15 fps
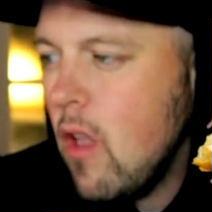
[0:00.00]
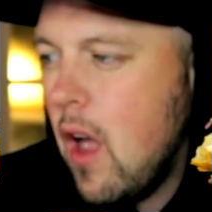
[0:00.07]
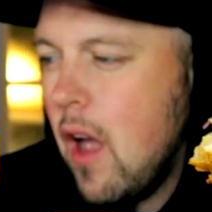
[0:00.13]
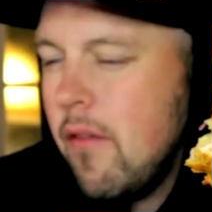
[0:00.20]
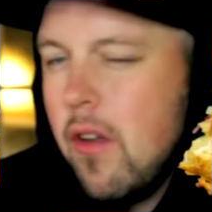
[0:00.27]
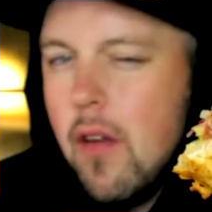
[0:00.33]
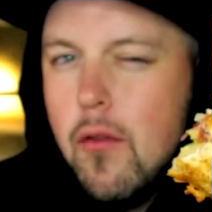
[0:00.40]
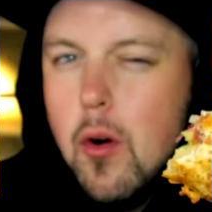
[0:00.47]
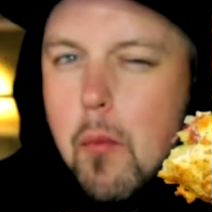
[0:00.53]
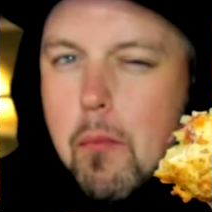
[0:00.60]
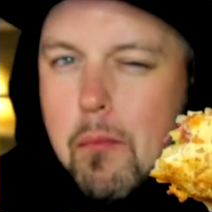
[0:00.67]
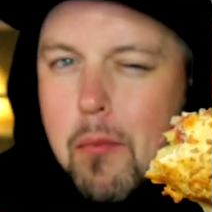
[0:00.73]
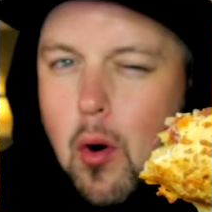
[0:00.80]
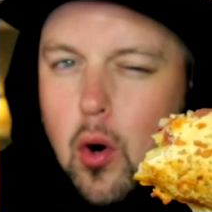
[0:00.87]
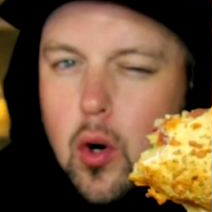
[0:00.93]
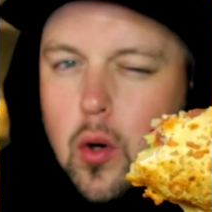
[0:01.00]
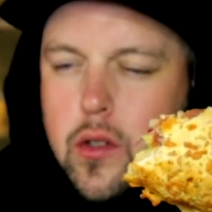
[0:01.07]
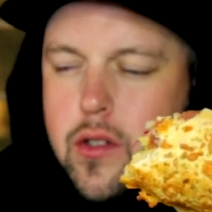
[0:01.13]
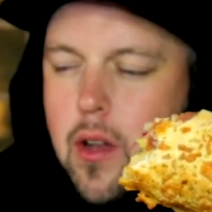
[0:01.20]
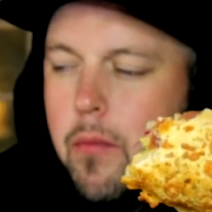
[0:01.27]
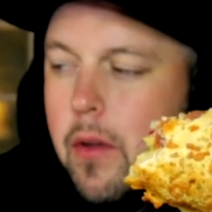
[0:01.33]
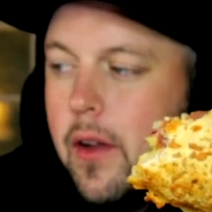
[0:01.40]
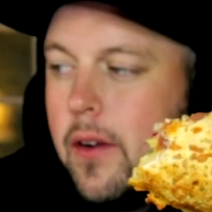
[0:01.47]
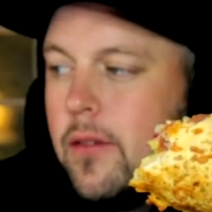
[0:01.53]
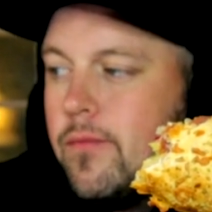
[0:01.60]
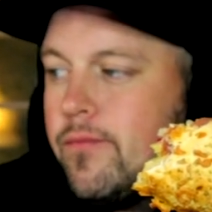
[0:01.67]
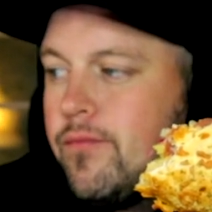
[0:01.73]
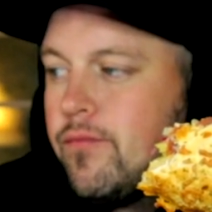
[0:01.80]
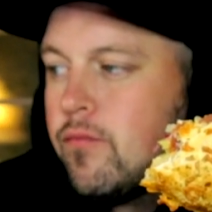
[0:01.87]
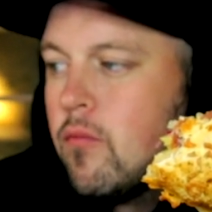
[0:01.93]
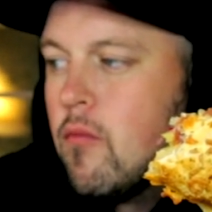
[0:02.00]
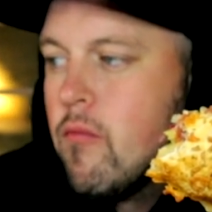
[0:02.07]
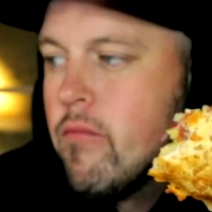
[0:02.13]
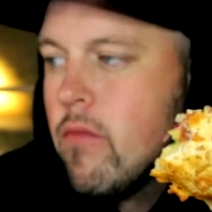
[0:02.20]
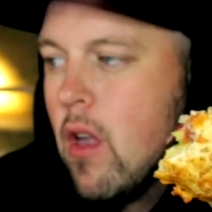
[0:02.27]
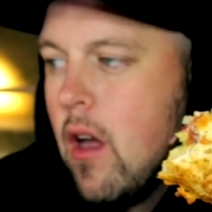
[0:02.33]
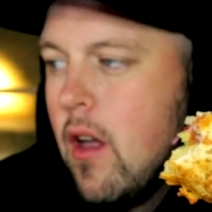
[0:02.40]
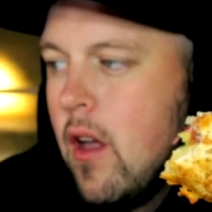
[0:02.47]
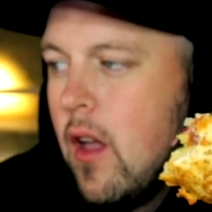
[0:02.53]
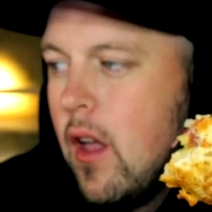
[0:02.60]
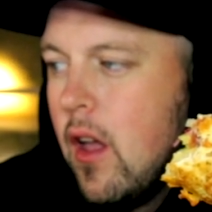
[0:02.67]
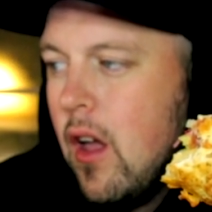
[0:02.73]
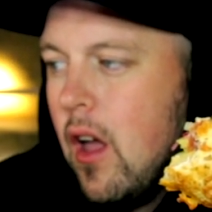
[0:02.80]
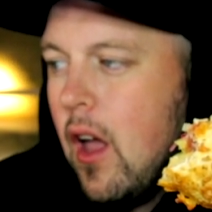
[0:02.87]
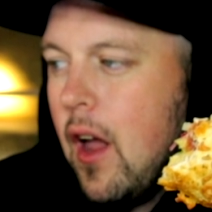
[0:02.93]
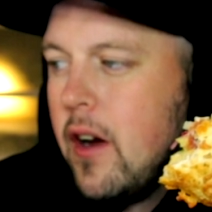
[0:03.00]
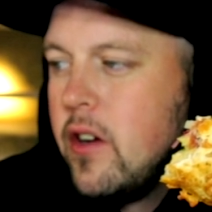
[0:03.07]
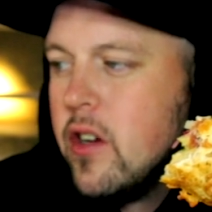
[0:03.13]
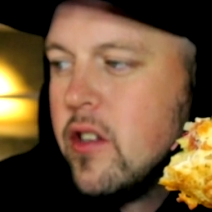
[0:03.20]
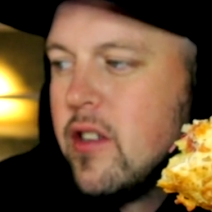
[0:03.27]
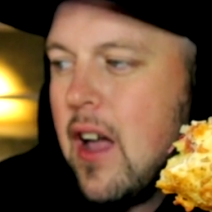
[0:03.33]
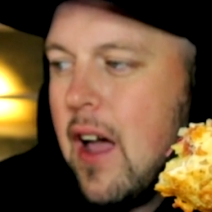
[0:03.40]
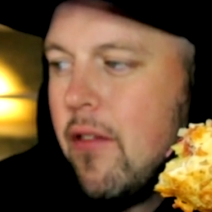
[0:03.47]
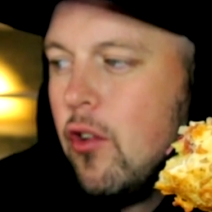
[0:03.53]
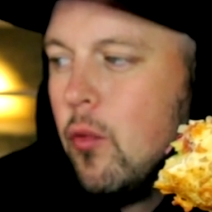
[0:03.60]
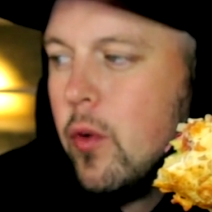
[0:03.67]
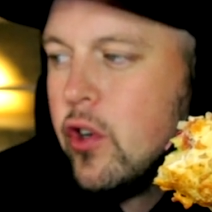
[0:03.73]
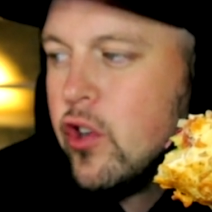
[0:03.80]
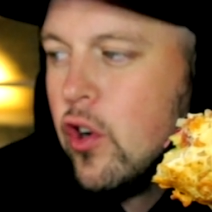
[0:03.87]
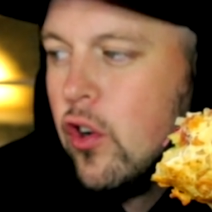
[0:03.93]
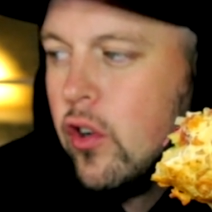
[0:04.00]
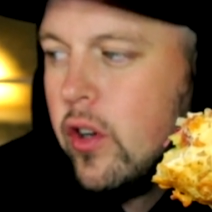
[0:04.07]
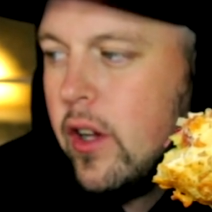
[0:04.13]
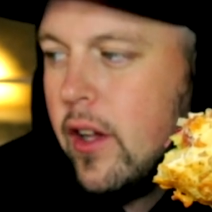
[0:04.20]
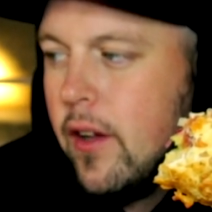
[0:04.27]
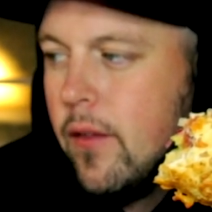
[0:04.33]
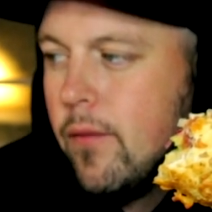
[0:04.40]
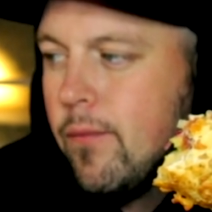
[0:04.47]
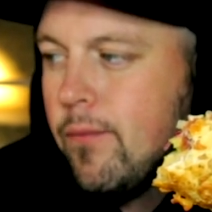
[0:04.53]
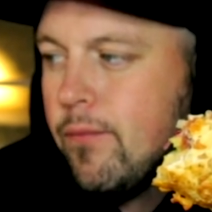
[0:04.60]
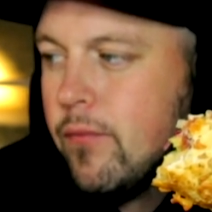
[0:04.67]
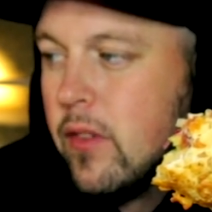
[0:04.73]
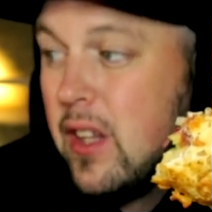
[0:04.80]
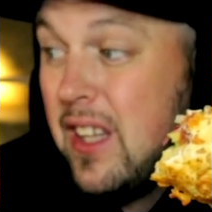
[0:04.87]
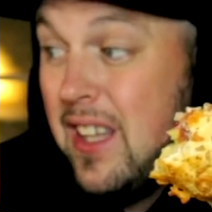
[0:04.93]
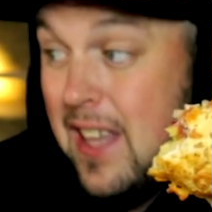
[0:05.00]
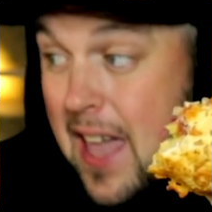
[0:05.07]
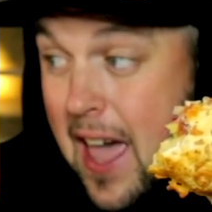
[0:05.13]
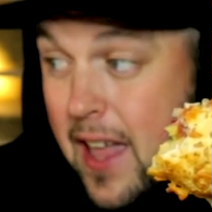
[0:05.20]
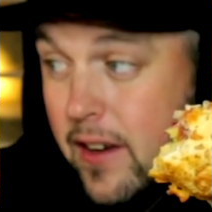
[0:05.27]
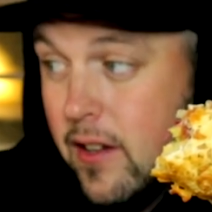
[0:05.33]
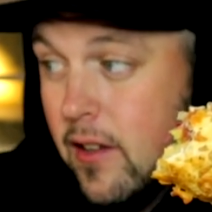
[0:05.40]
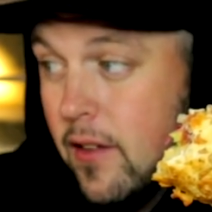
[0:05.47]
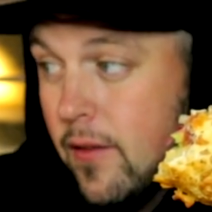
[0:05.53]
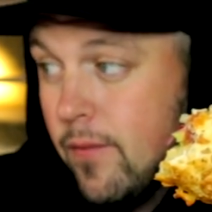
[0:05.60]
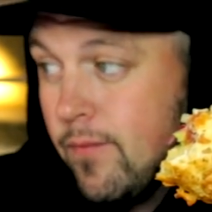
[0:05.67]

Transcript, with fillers: Have you ever borrowed something and just haven't returned it yet?